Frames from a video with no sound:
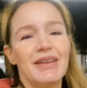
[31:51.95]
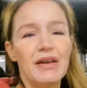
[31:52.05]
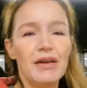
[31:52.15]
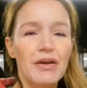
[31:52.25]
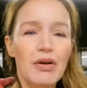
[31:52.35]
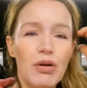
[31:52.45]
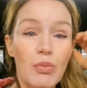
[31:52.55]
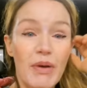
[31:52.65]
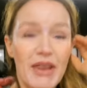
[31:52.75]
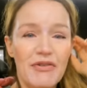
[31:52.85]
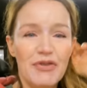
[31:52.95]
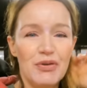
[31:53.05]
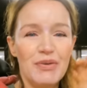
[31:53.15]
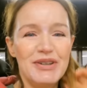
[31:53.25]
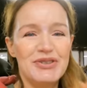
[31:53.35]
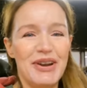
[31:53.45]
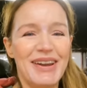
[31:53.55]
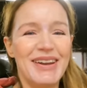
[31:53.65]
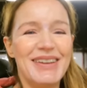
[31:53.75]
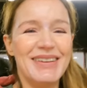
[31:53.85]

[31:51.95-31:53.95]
We're waiting for the one train.